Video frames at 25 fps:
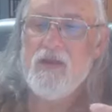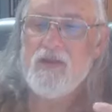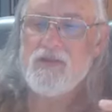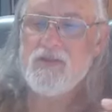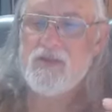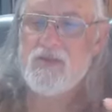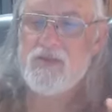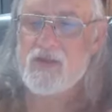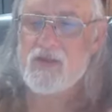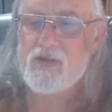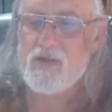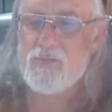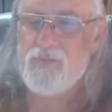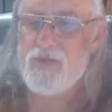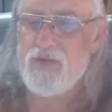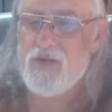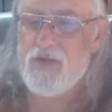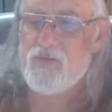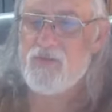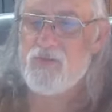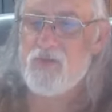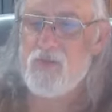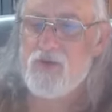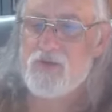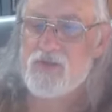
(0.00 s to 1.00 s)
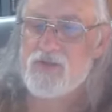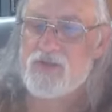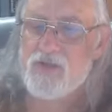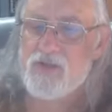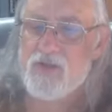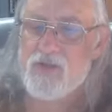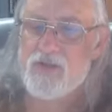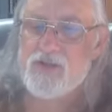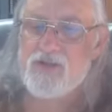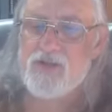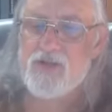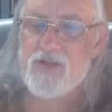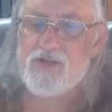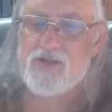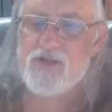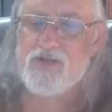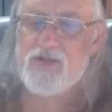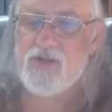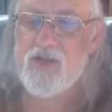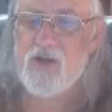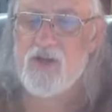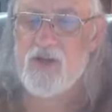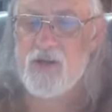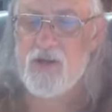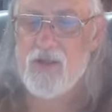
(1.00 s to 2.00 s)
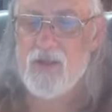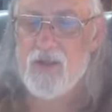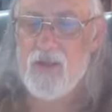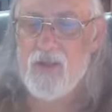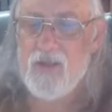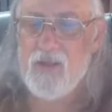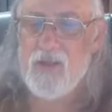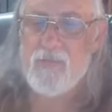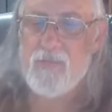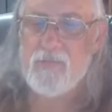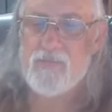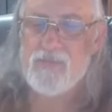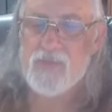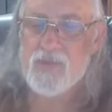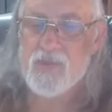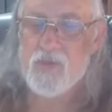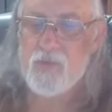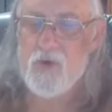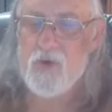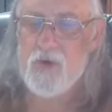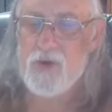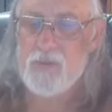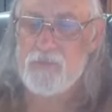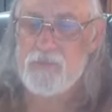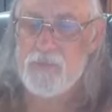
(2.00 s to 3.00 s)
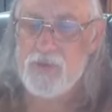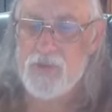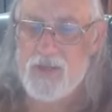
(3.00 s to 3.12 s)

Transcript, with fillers: to the Complete Word Study Dictionary, the word